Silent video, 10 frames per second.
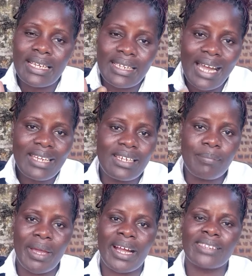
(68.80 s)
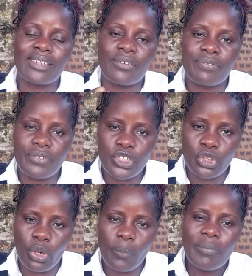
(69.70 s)
kindly make us a
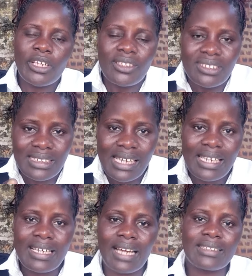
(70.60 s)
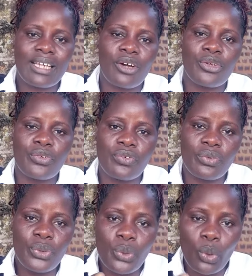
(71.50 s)
video telling us how
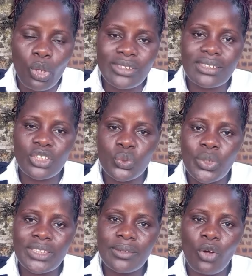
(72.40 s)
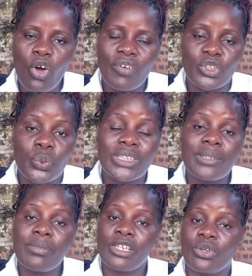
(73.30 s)
you lost the over
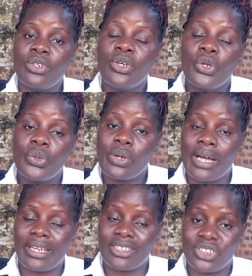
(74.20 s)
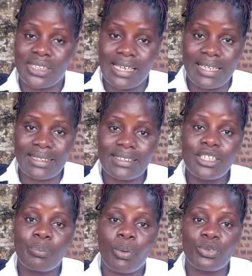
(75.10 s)
20 million Ugandan shillings
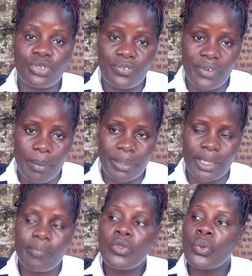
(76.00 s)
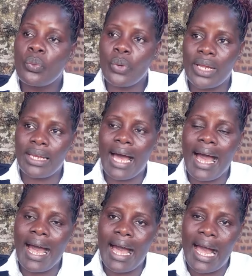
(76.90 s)
in poultry farming. Well,
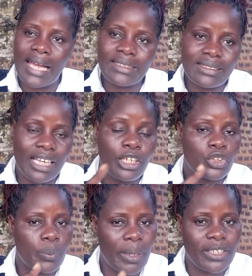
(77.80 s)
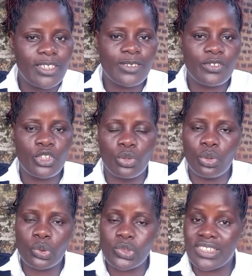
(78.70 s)
I decided to make this video
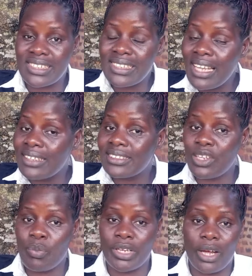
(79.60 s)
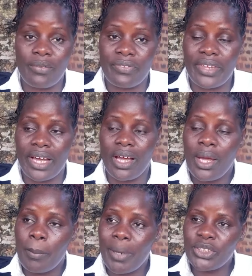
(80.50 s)
not to scare someone out there,
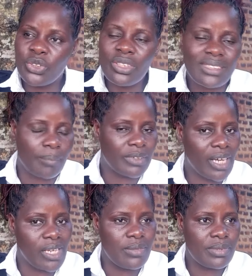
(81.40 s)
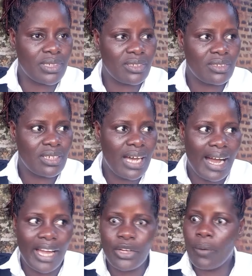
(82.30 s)
but you know, sometimes
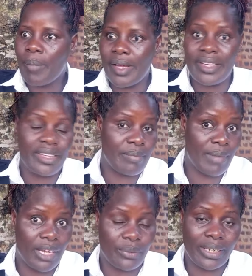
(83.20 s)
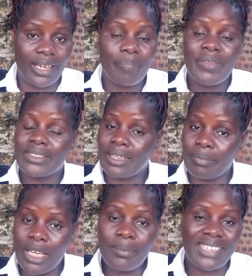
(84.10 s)
I go by the demand, okay?
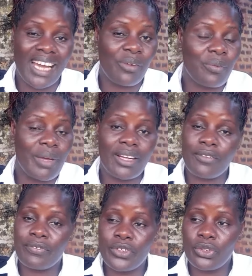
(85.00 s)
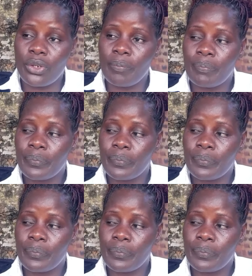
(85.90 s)
Sometimes I will make a video